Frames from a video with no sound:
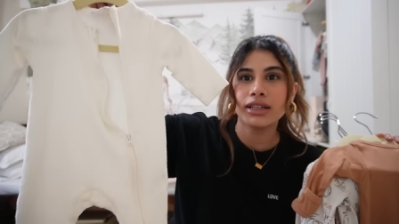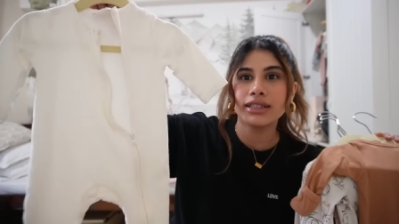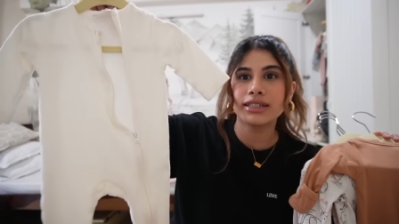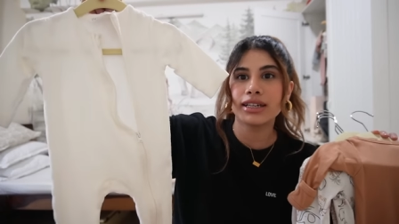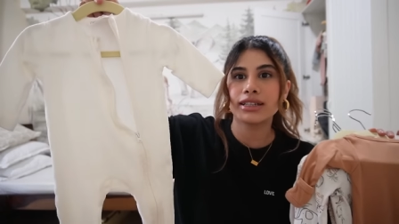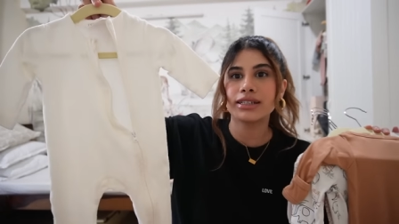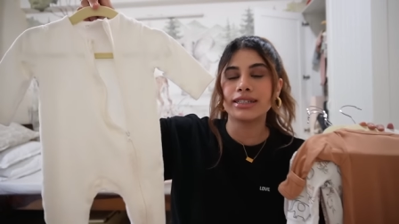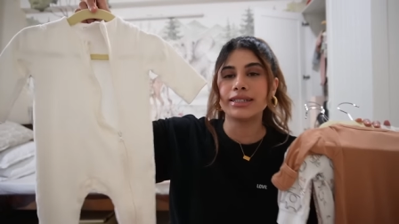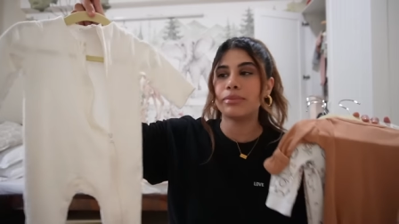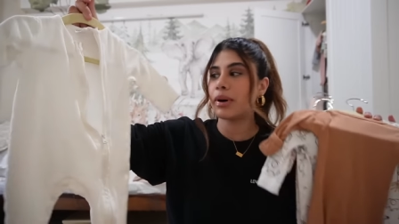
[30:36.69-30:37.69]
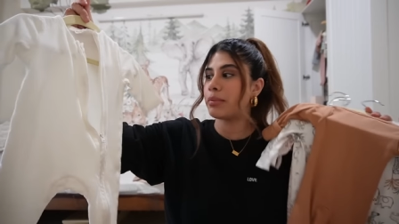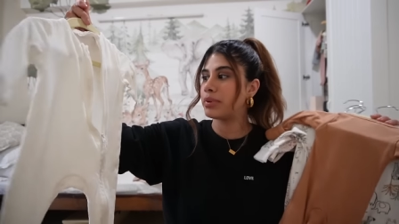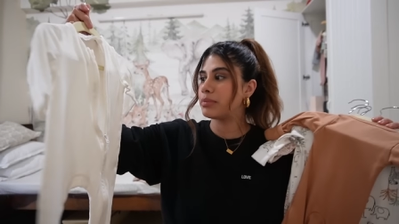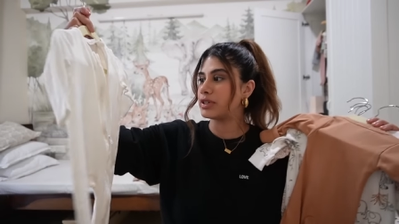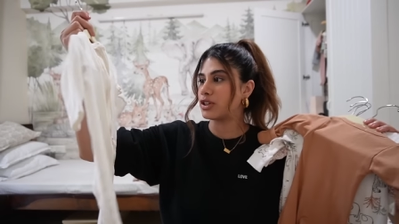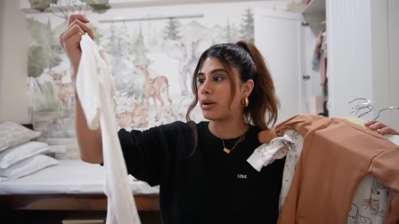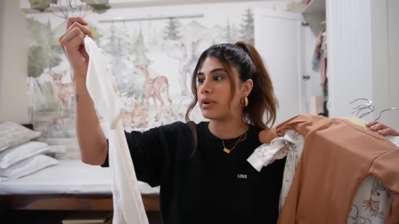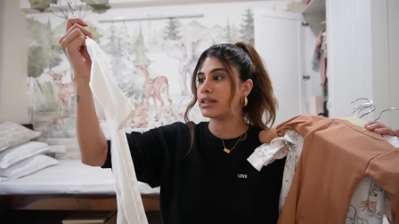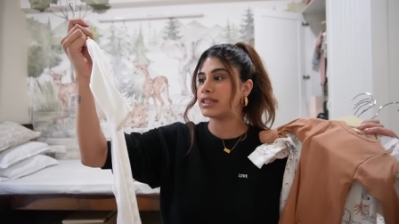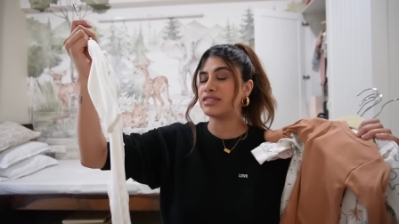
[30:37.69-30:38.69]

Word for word: These are the zip-up pajamas.